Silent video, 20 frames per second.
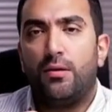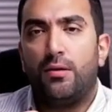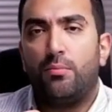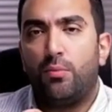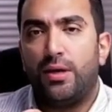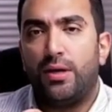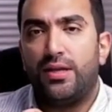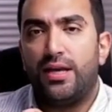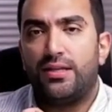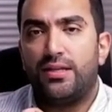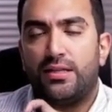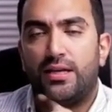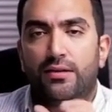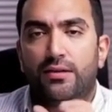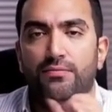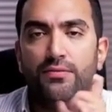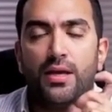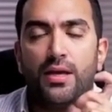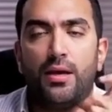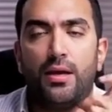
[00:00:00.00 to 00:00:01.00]
What does
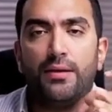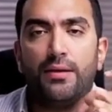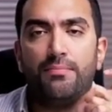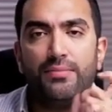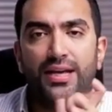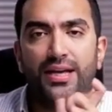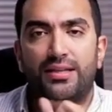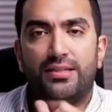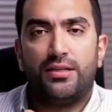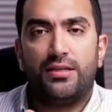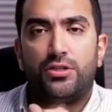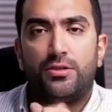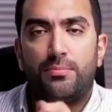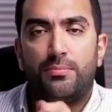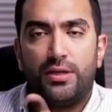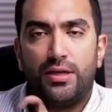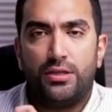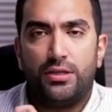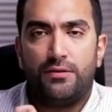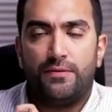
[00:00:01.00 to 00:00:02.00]
unfair advantage
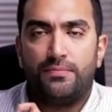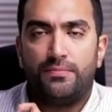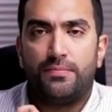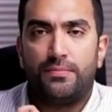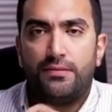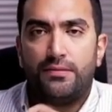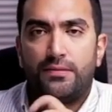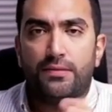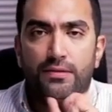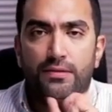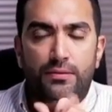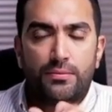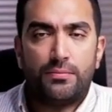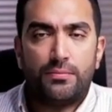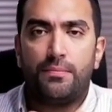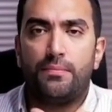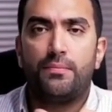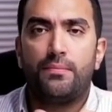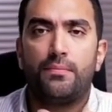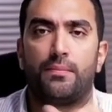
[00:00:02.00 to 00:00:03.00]
mean?
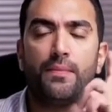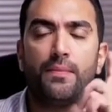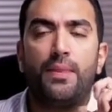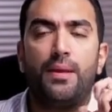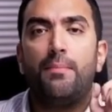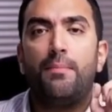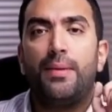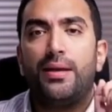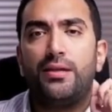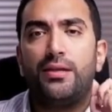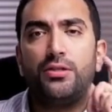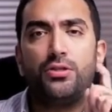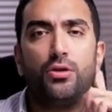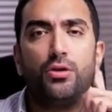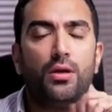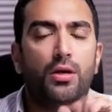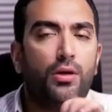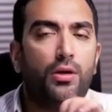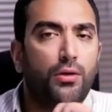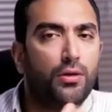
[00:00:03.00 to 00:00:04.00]
It means,
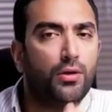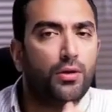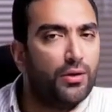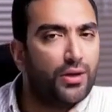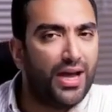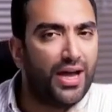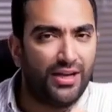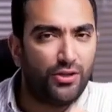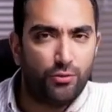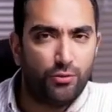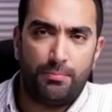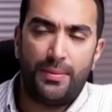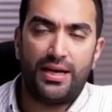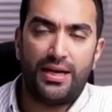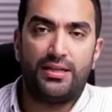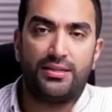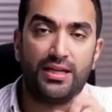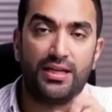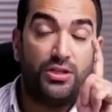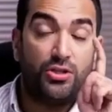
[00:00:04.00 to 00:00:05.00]
sir, I don't pay
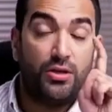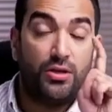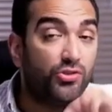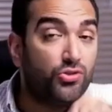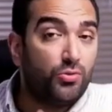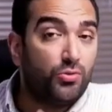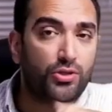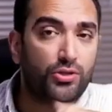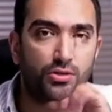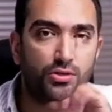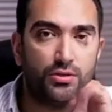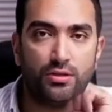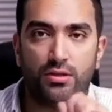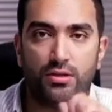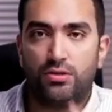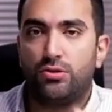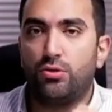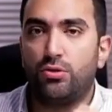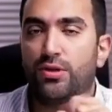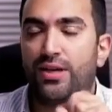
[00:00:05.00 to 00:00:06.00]
attention to it.
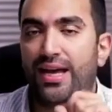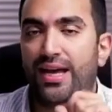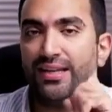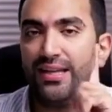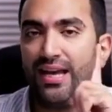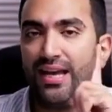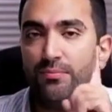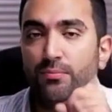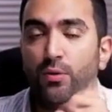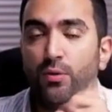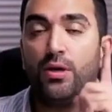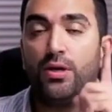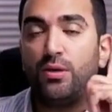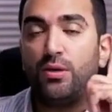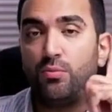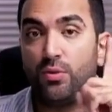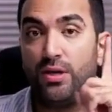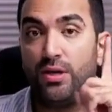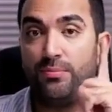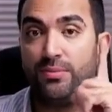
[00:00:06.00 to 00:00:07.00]
You can't have more
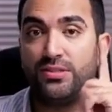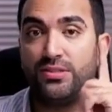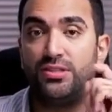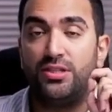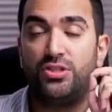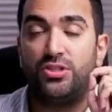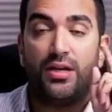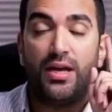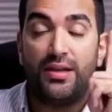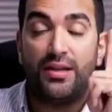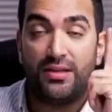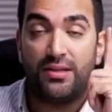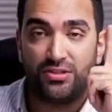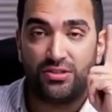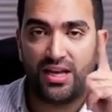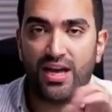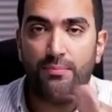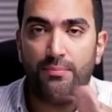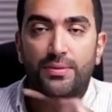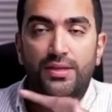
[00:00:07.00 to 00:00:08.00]
than one position at the
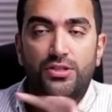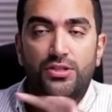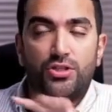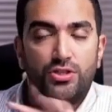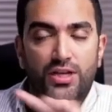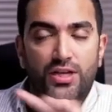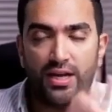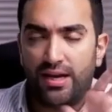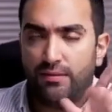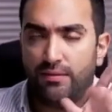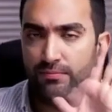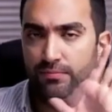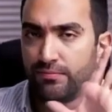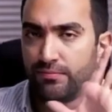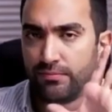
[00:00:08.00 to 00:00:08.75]
top each time.